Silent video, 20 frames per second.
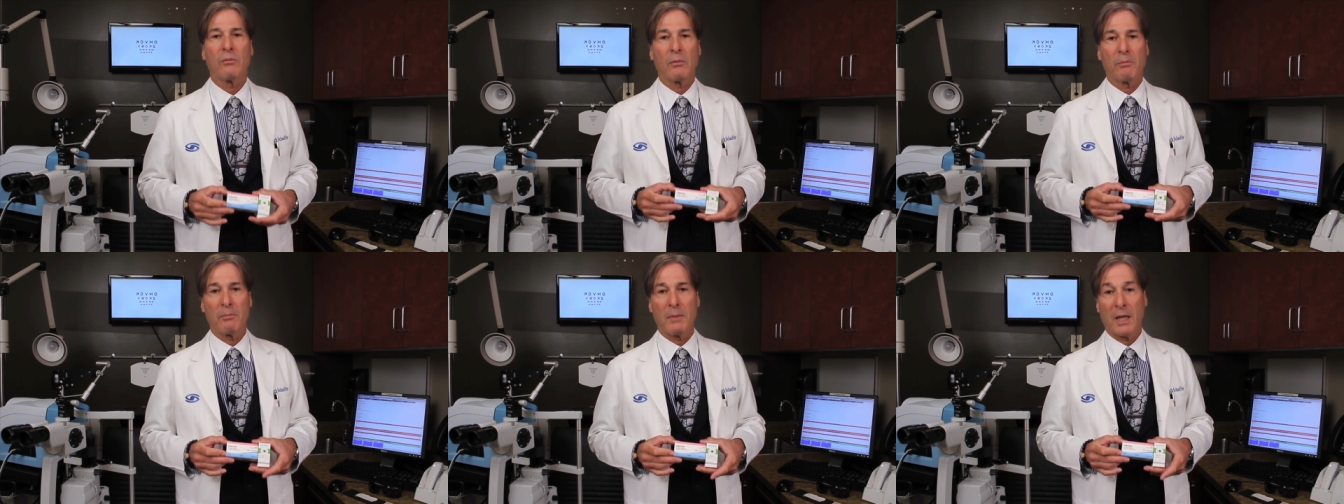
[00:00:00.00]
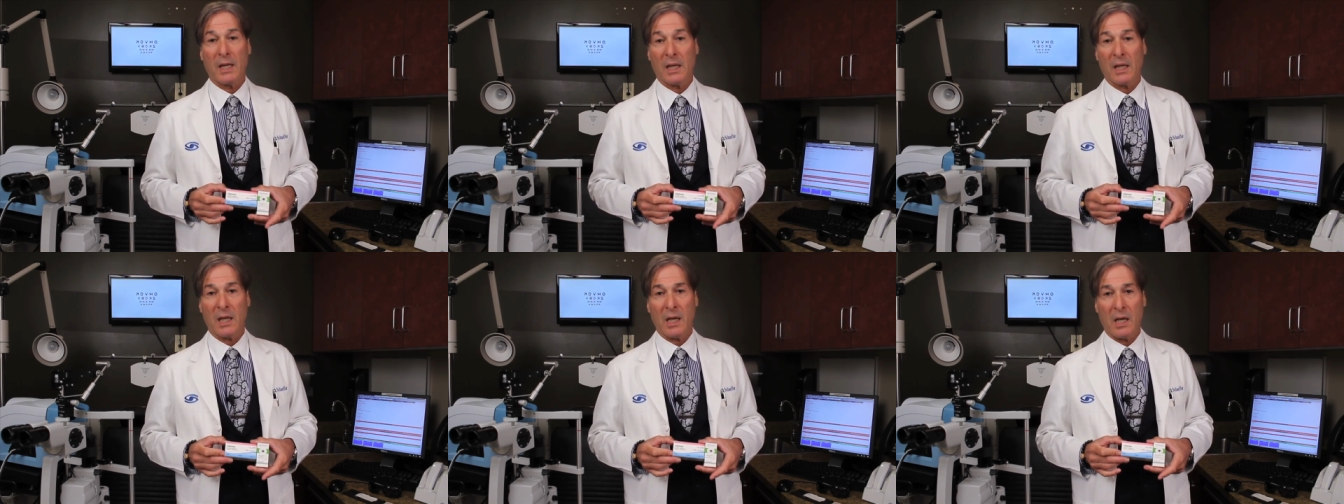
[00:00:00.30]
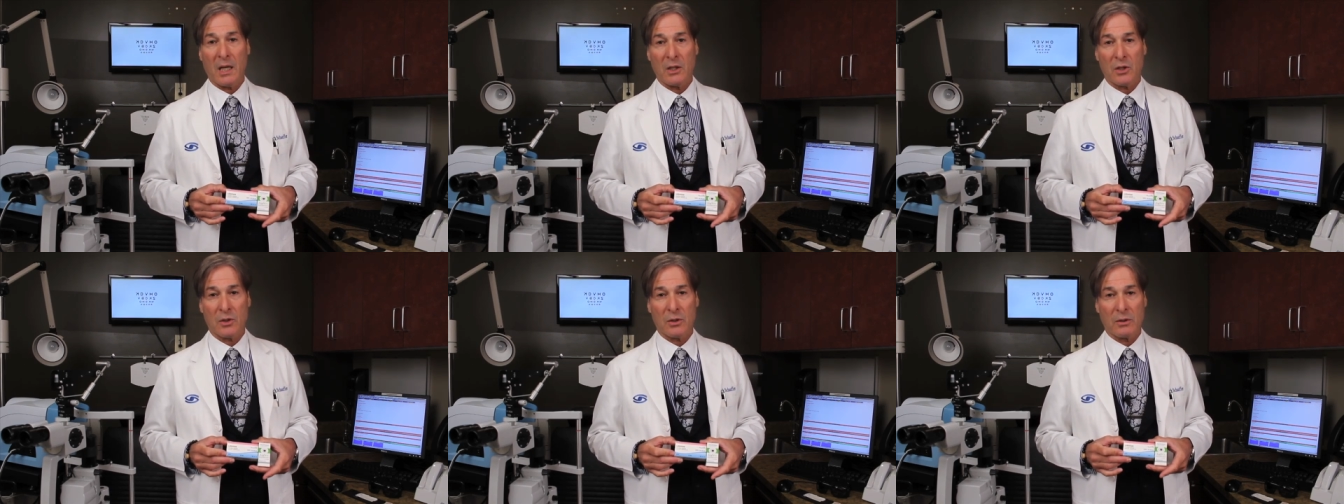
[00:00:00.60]

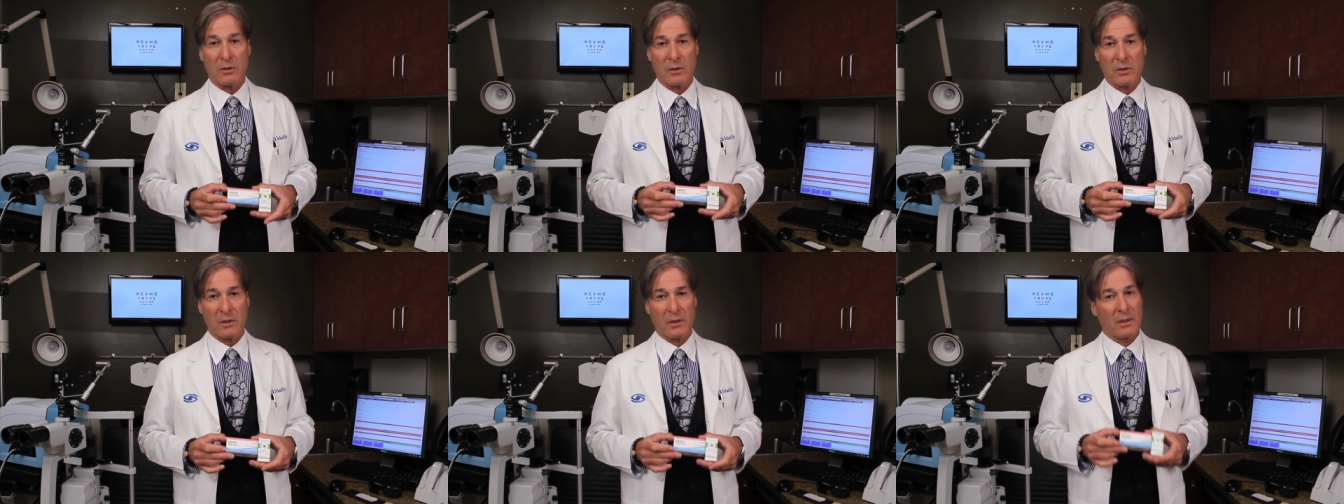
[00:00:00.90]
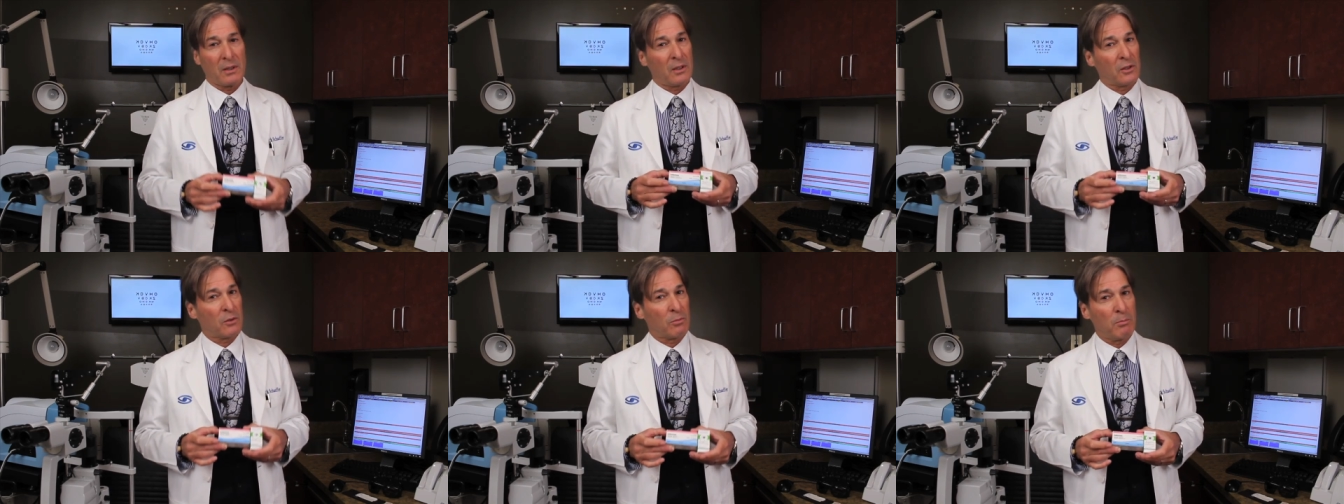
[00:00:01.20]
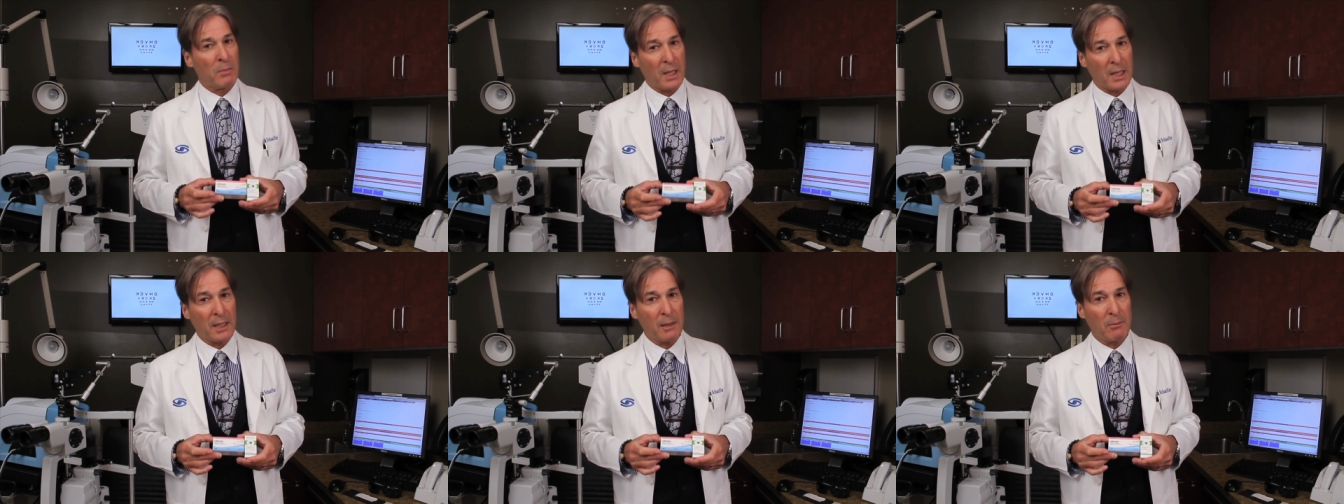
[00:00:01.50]
medications, and there's
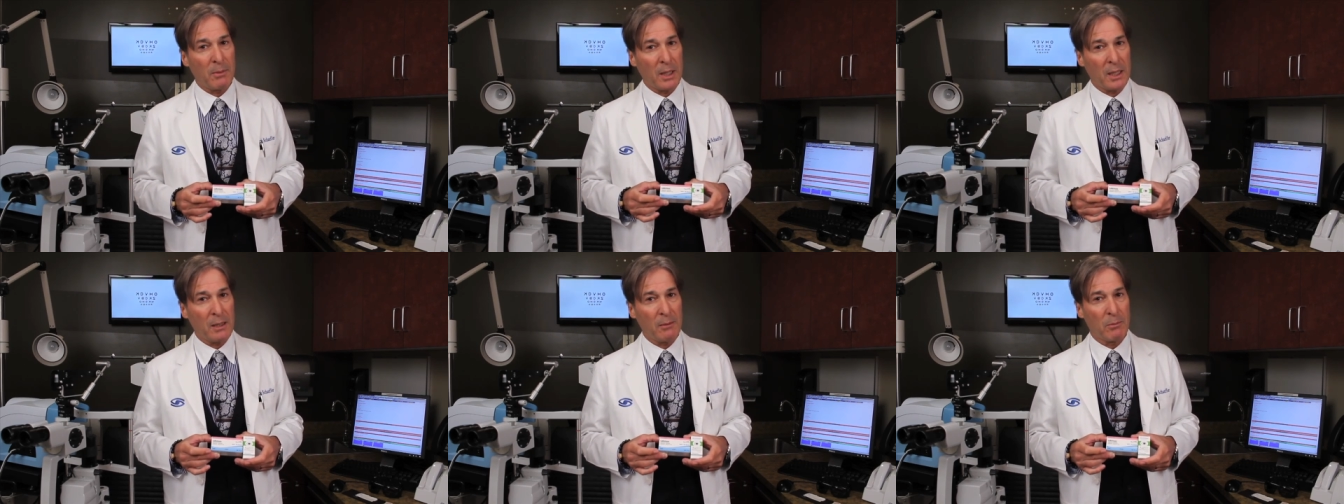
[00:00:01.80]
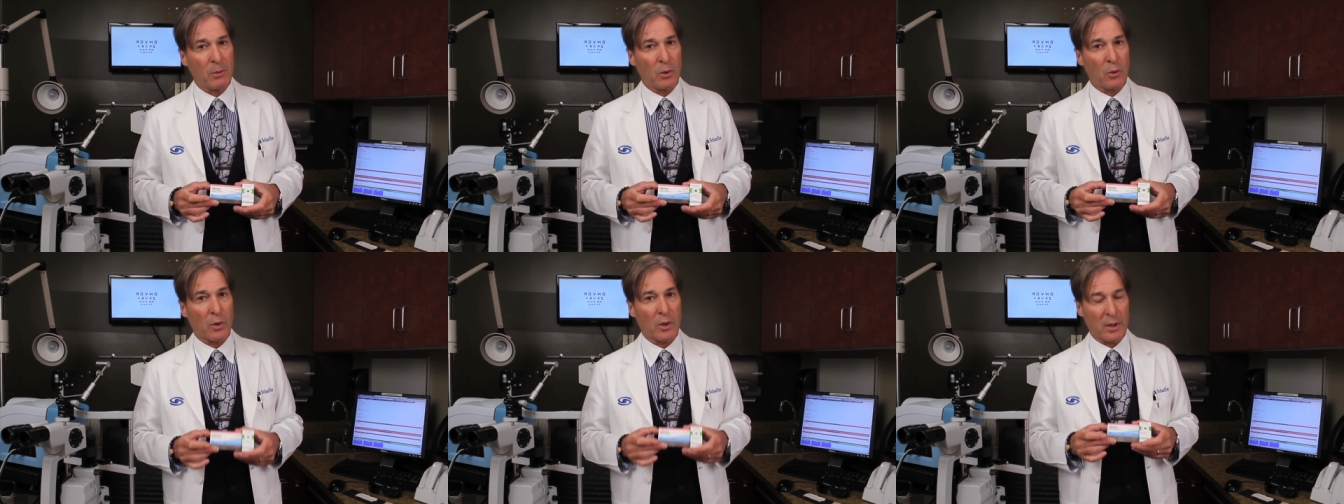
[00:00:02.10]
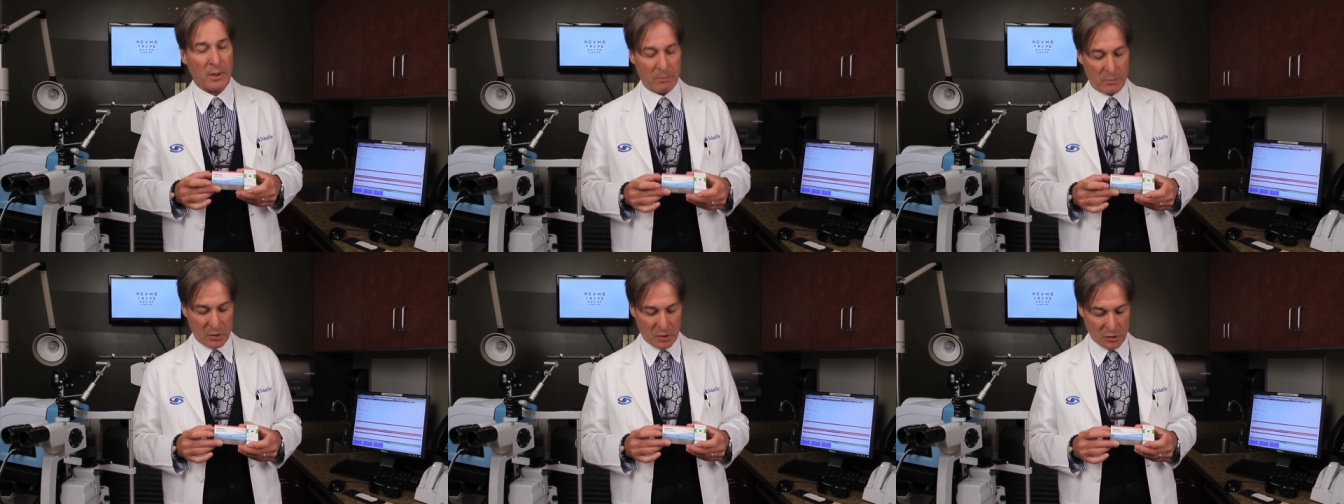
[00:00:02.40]
many, many more.
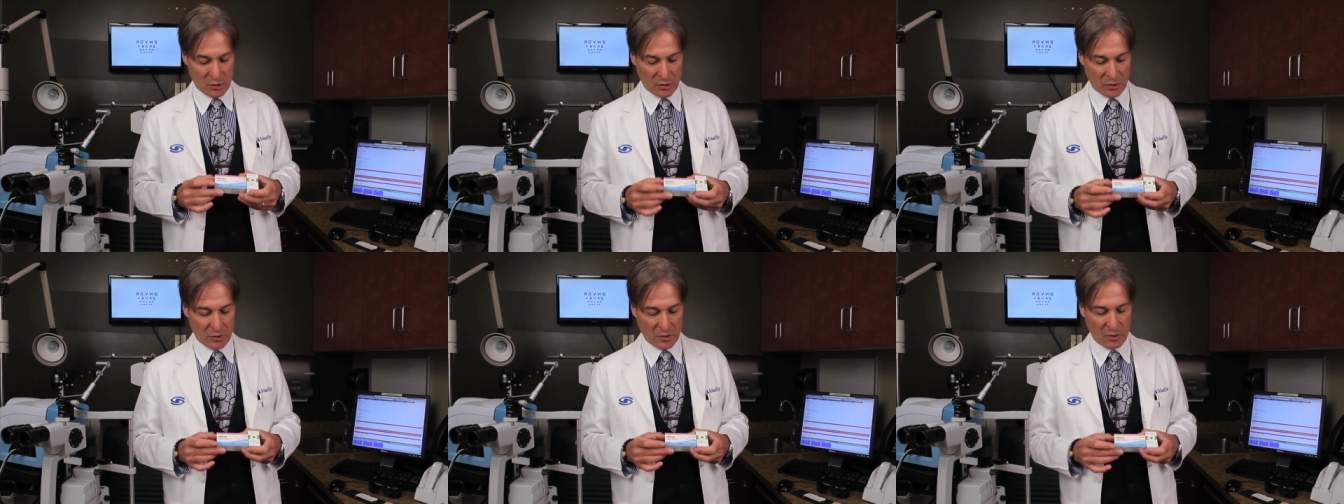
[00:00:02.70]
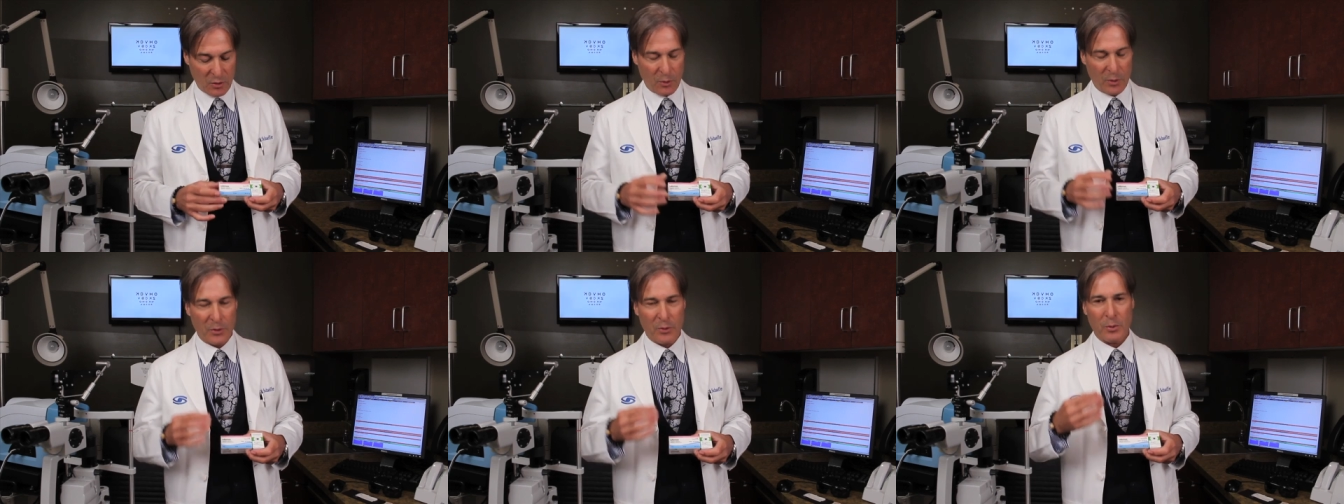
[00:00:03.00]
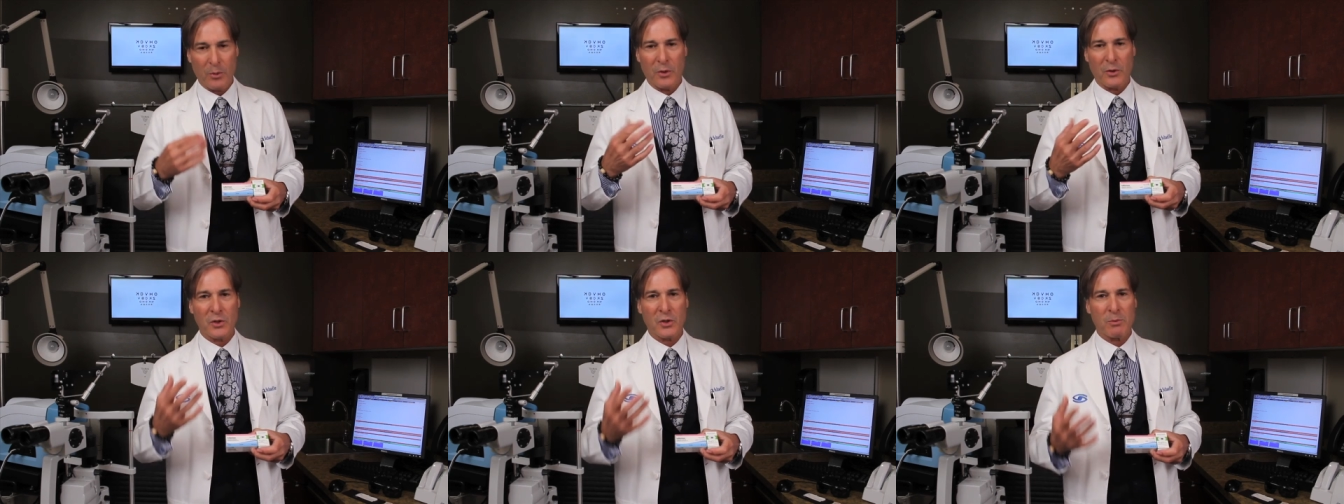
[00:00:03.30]
I'm just going
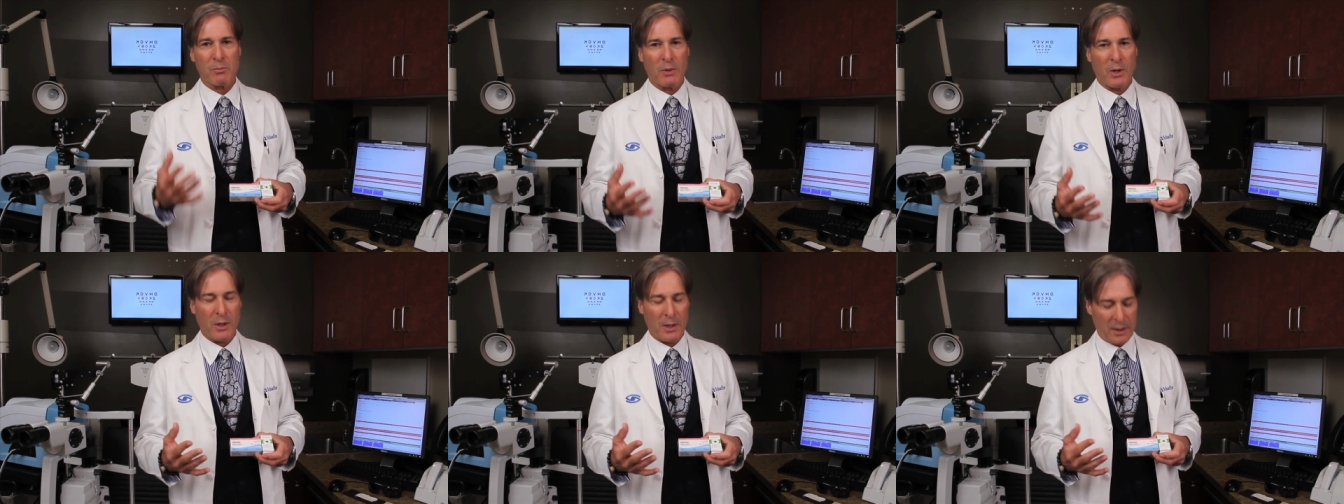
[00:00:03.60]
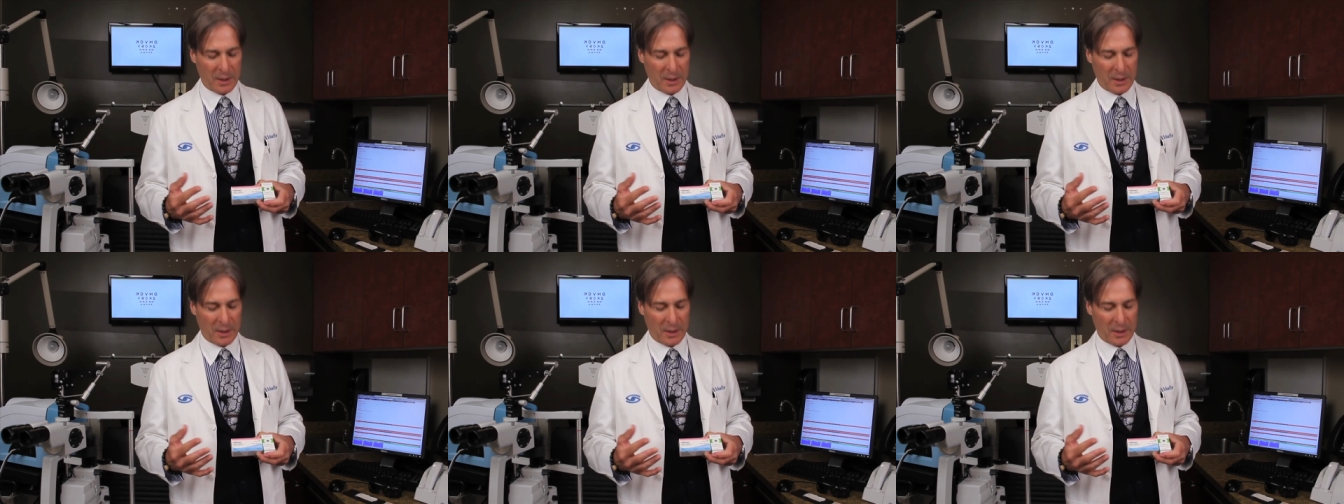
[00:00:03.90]
through a small